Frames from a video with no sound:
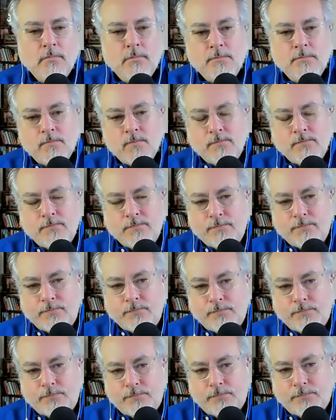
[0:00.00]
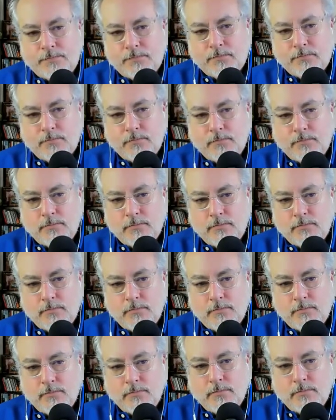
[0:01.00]

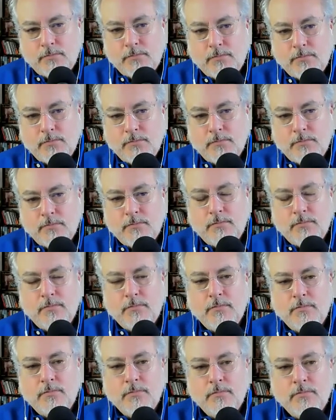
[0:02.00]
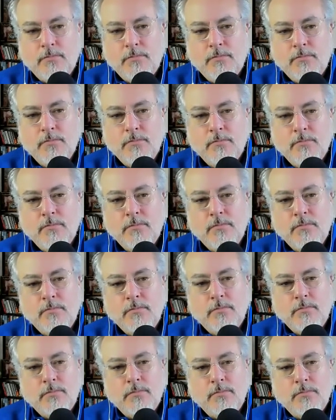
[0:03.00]

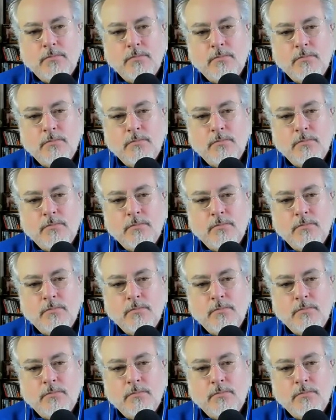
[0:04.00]
[no speech]